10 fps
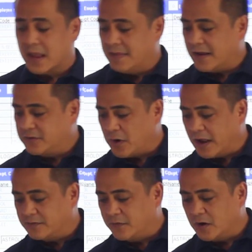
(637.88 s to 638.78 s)
That's
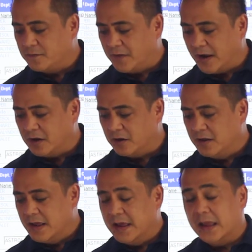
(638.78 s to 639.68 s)
why it's very
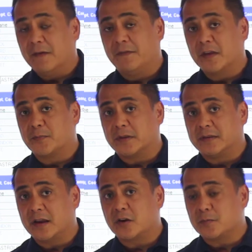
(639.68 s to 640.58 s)
vital, if this
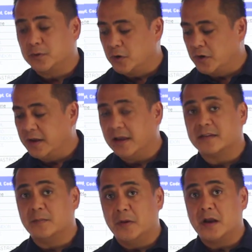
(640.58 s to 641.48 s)
particular employee
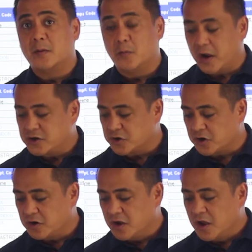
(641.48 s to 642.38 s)
is a minimum wage
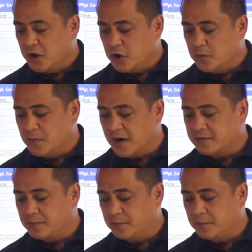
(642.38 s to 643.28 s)
earner, you
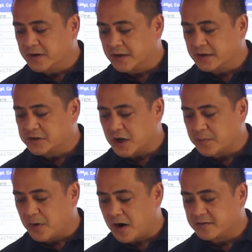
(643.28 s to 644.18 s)
must click
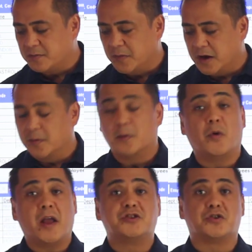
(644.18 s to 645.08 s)
checkbox minimum
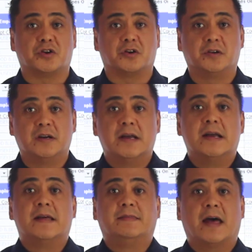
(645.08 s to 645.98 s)
wage earner.
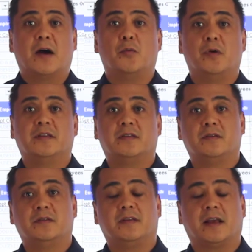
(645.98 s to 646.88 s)
That will
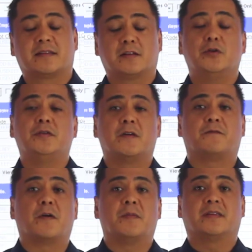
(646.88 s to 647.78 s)
exclude
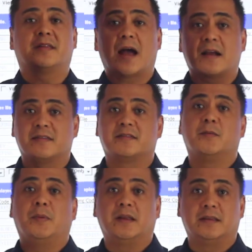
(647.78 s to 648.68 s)
them from the taxes
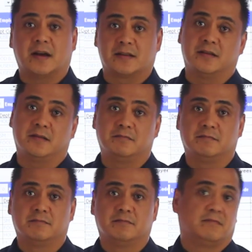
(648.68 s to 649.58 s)
to be deducted.
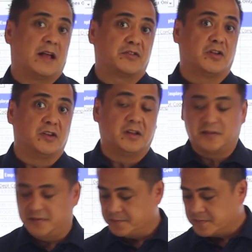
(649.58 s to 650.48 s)
That's all it is.